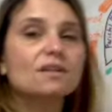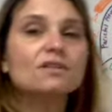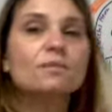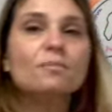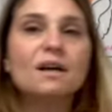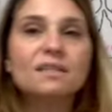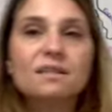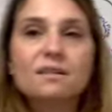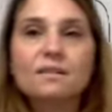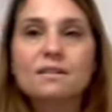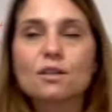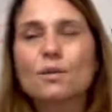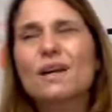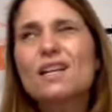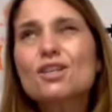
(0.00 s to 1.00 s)
muscles,
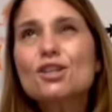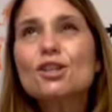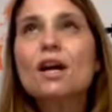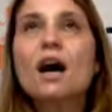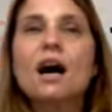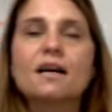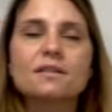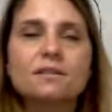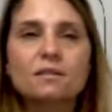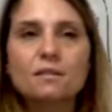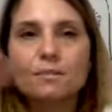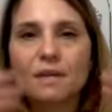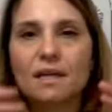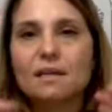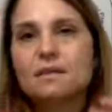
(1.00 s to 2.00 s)
so intercostal
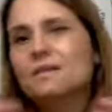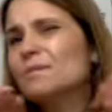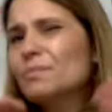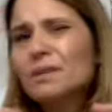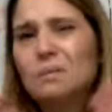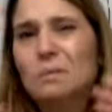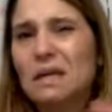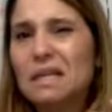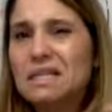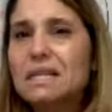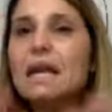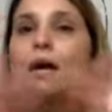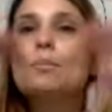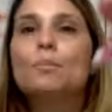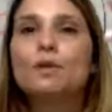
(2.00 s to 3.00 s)
simply means
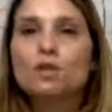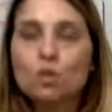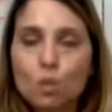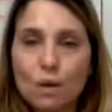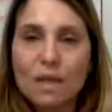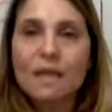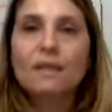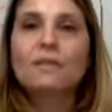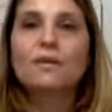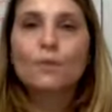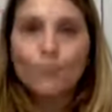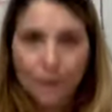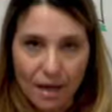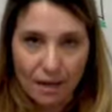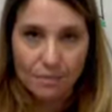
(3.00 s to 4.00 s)
between the
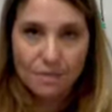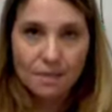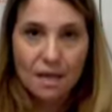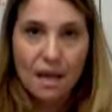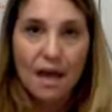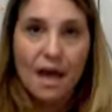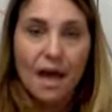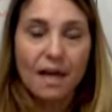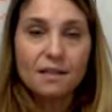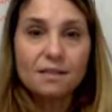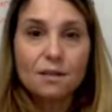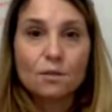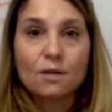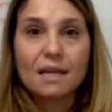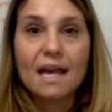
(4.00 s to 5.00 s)
ribs. And
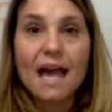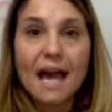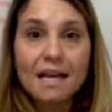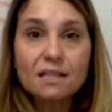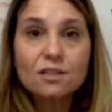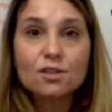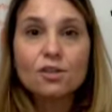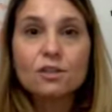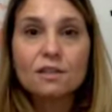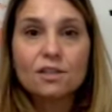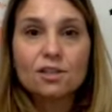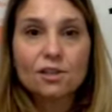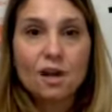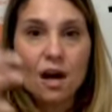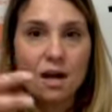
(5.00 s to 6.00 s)
so the external
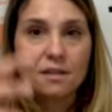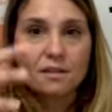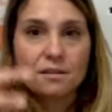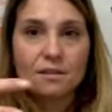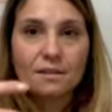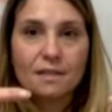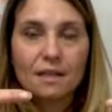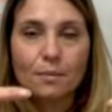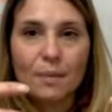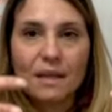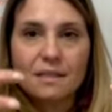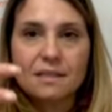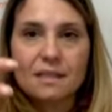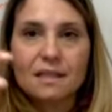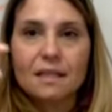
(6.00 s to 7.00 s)
intercostals, they'll
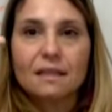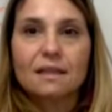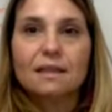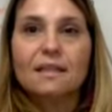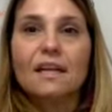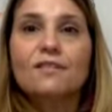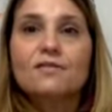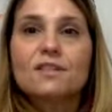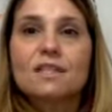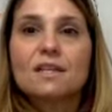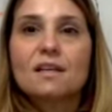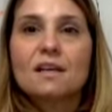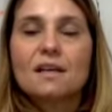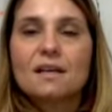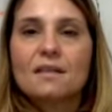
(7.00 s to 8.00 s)
basically lift
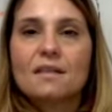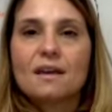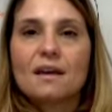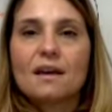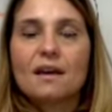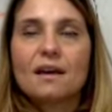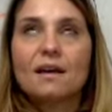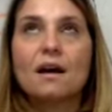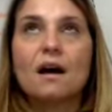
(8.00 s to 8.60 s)
the